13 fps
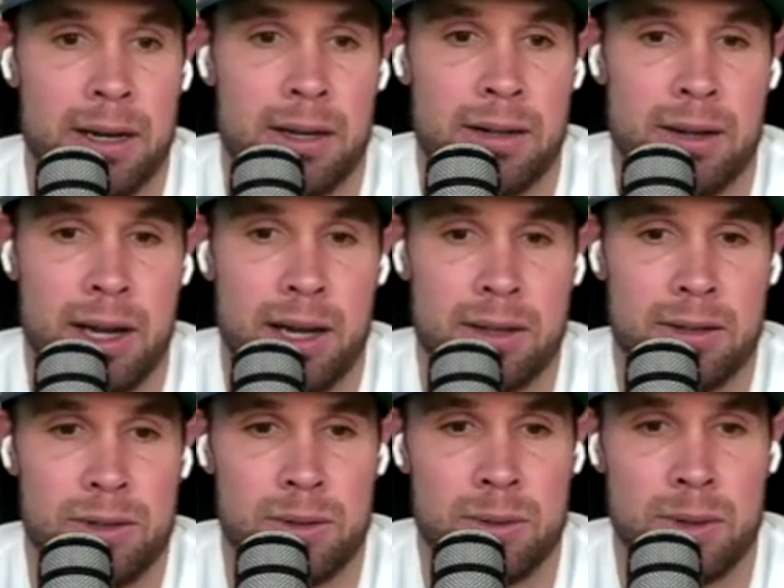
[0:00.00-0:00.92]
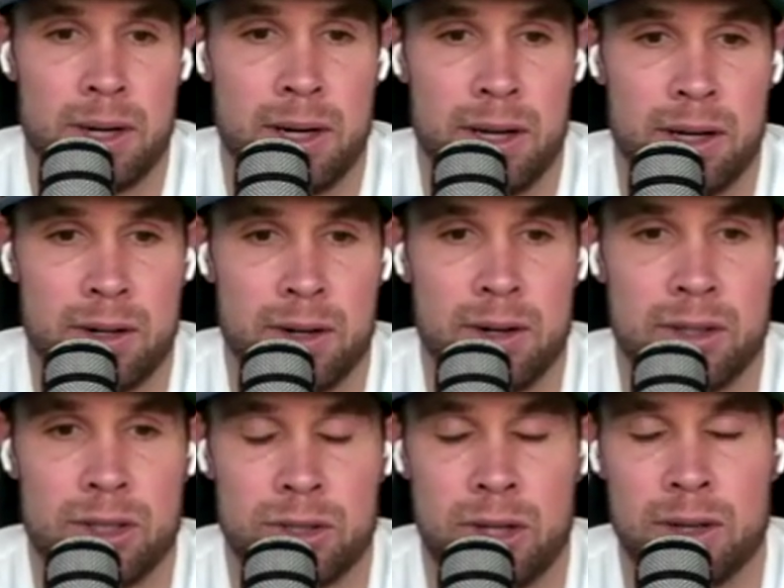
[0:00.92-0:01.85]
and and to uh,
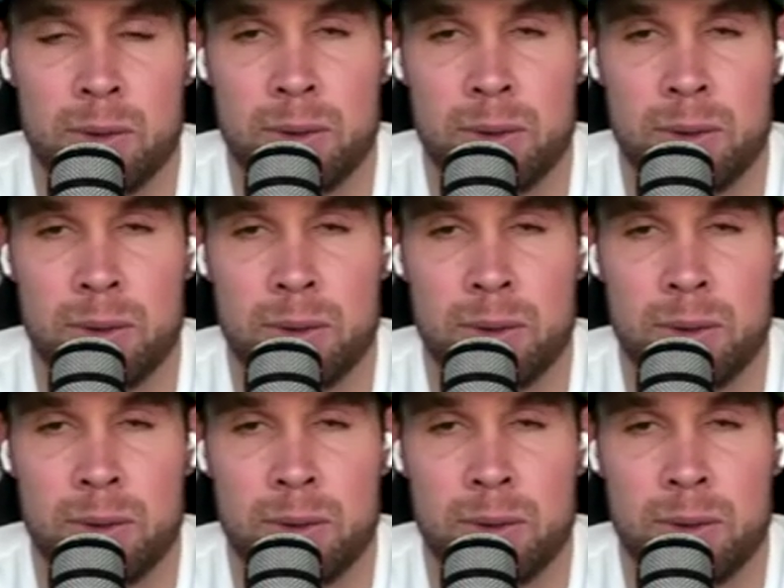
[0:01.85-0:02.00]
encourage along the